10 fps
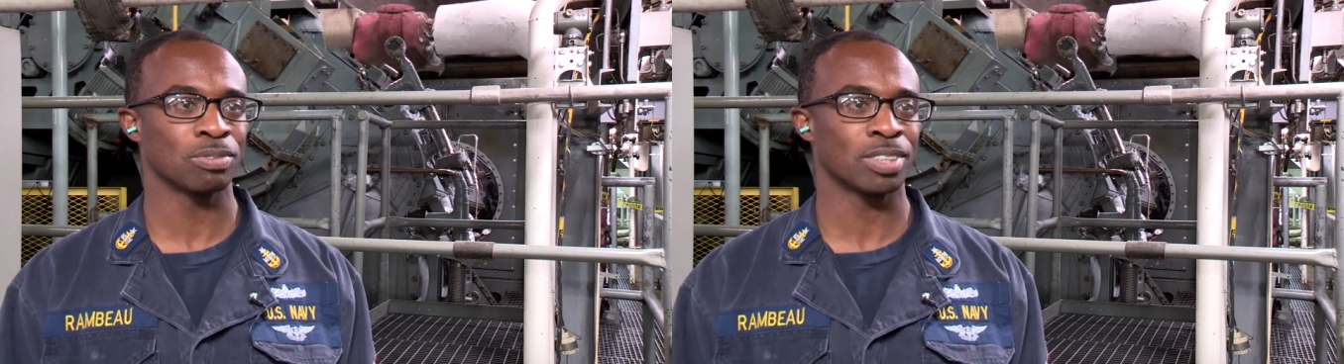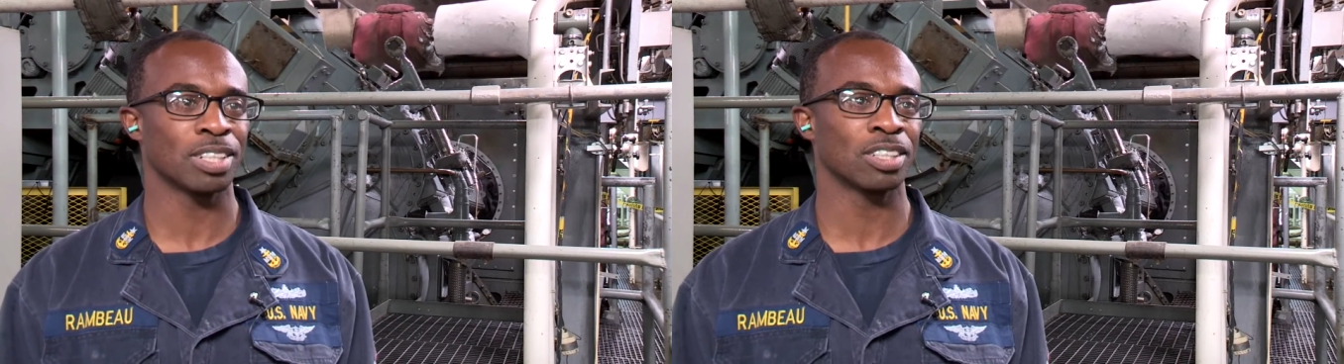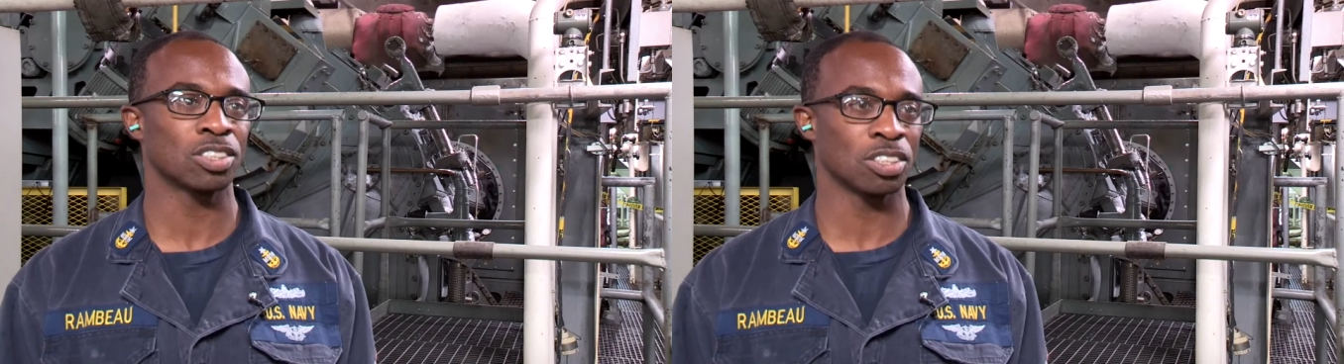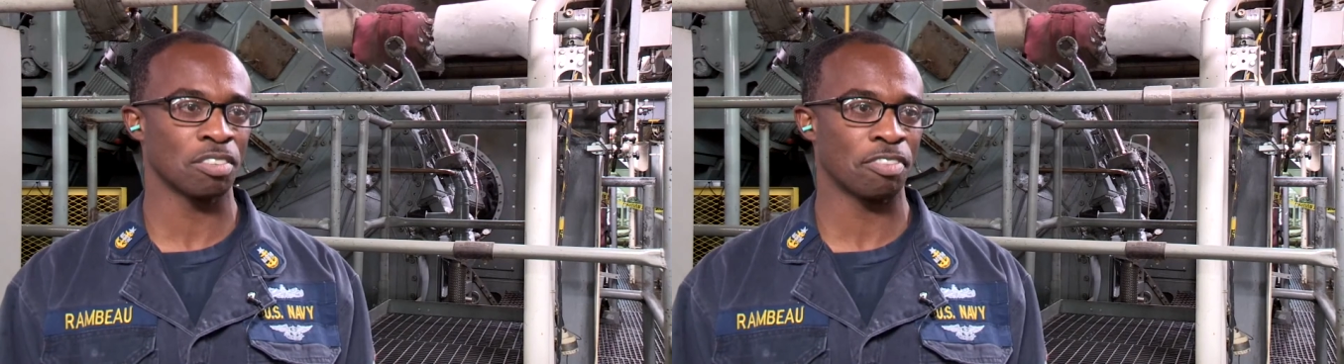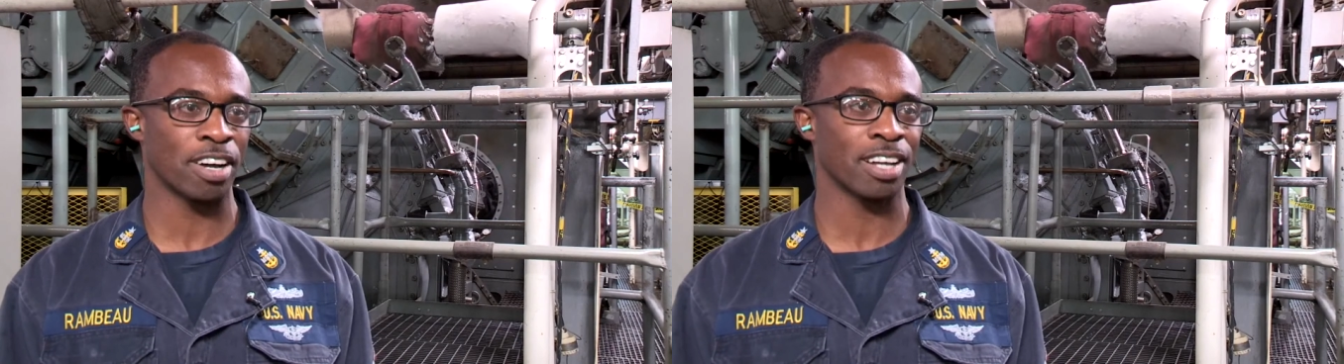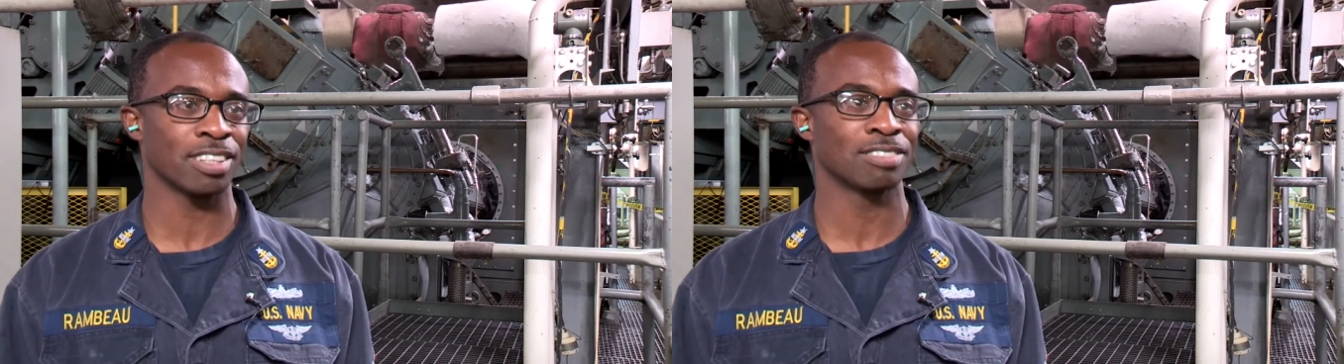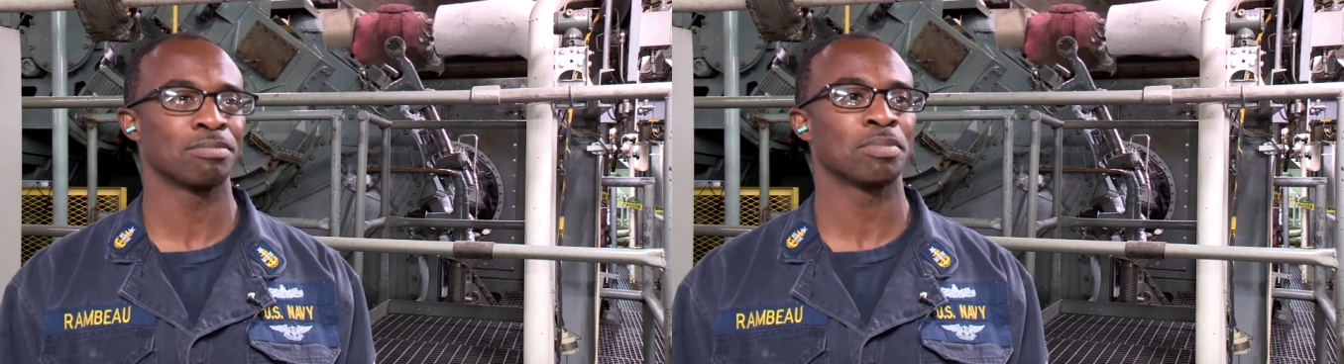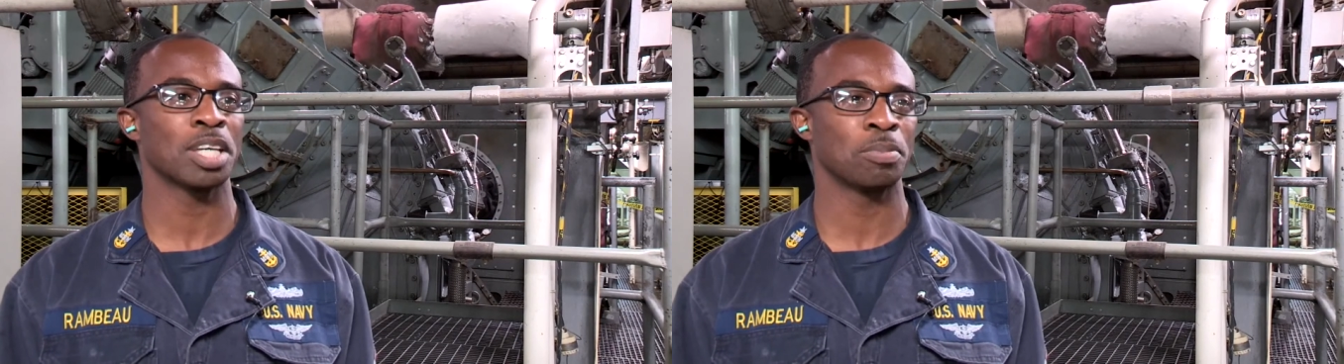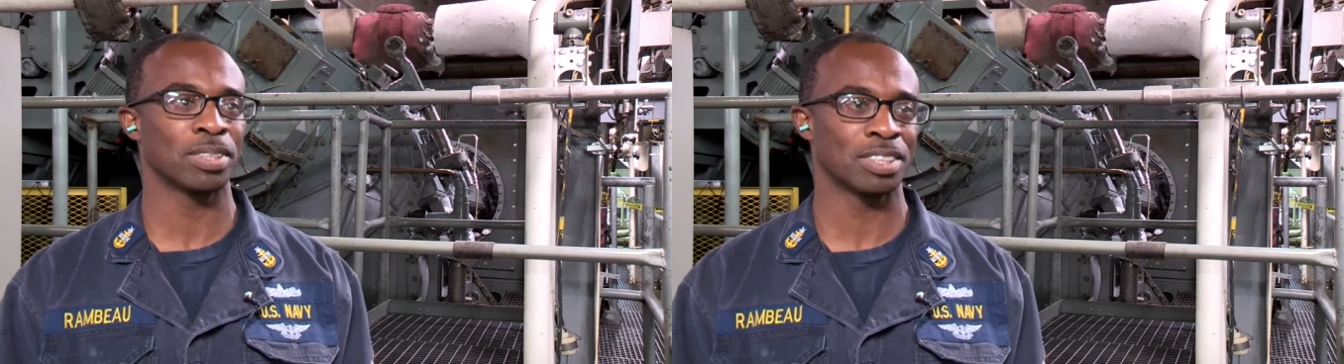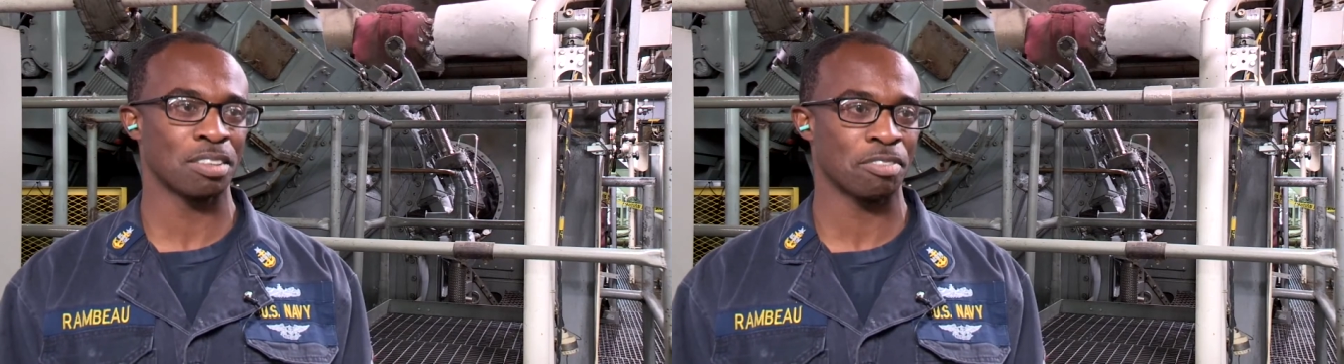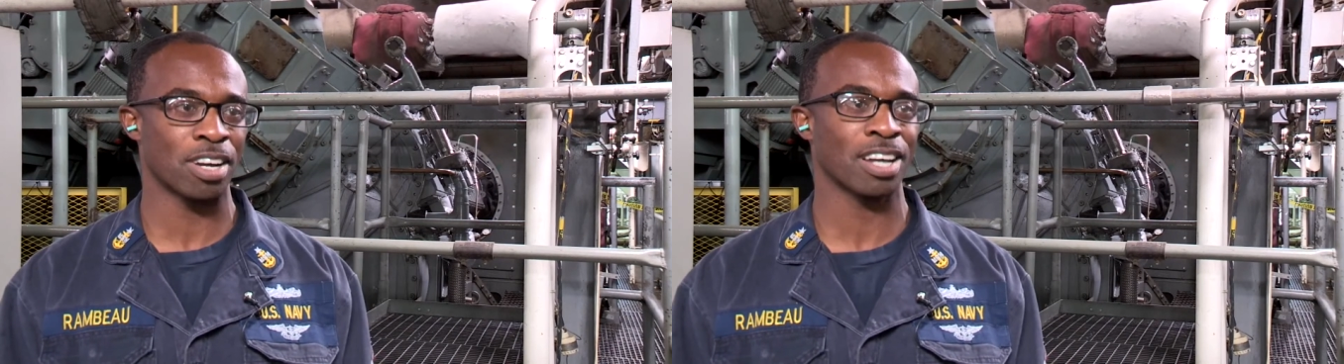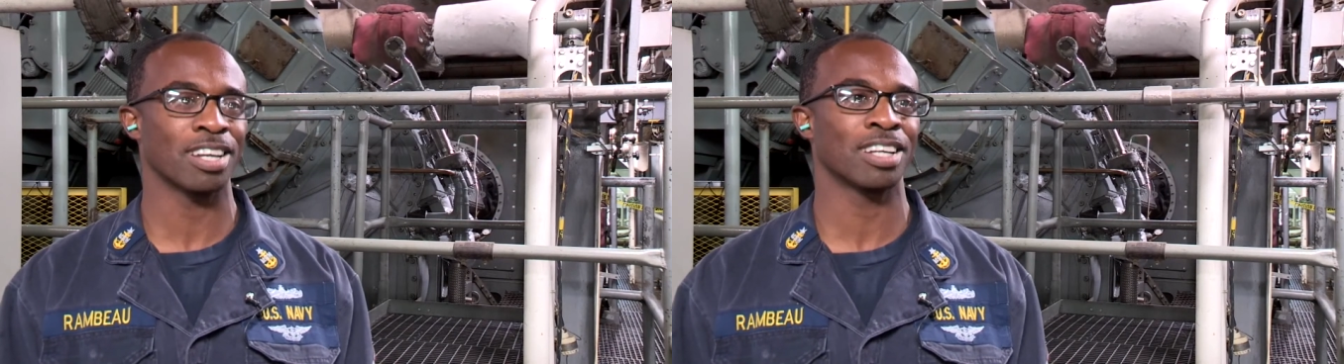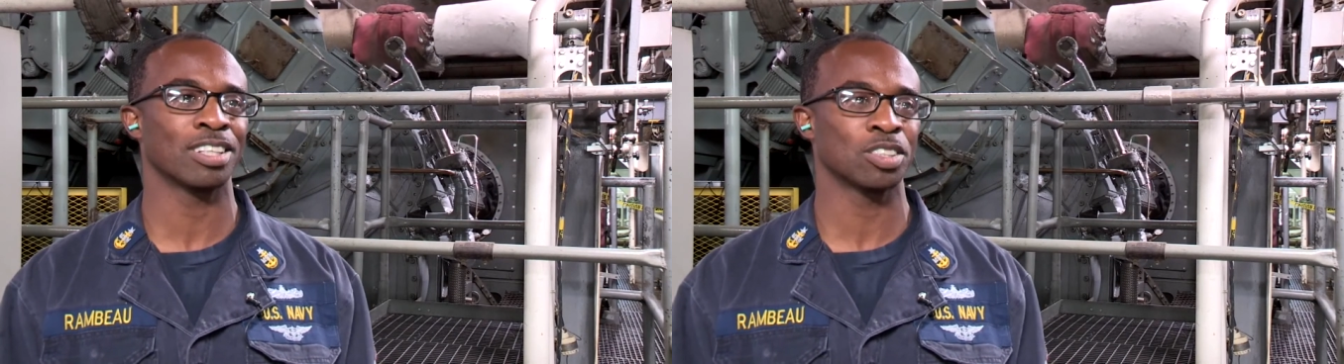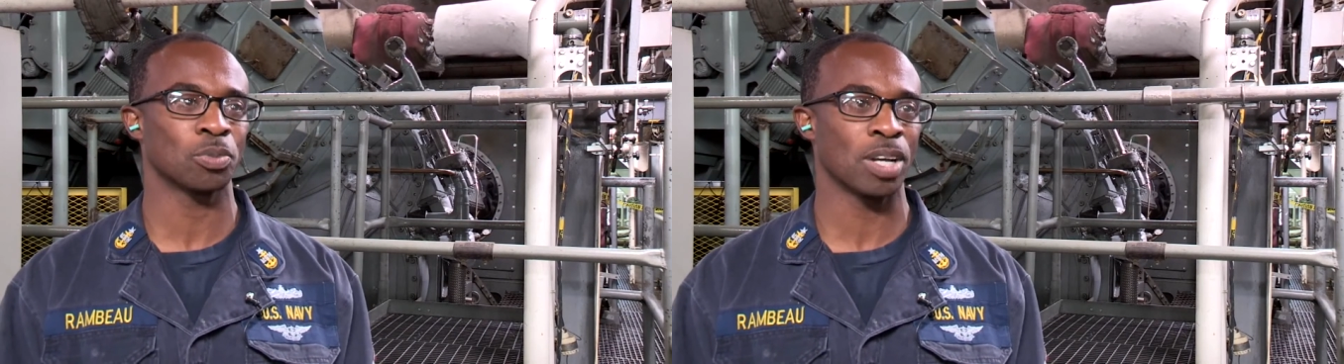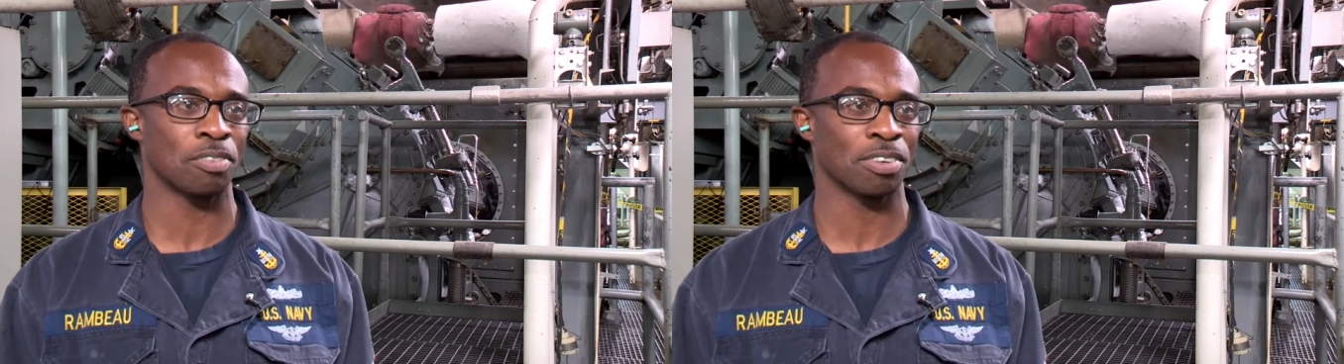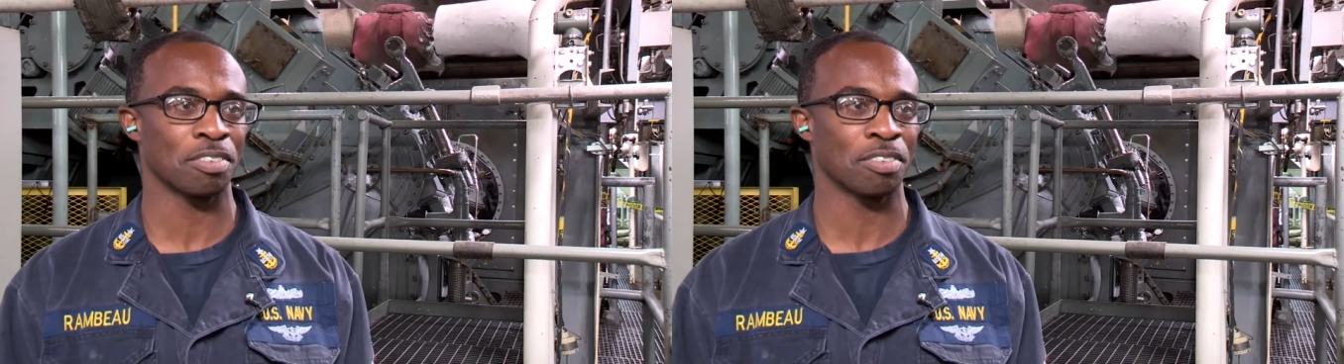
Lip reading: getting us to the fight, keeping us in the fight, and getting us away from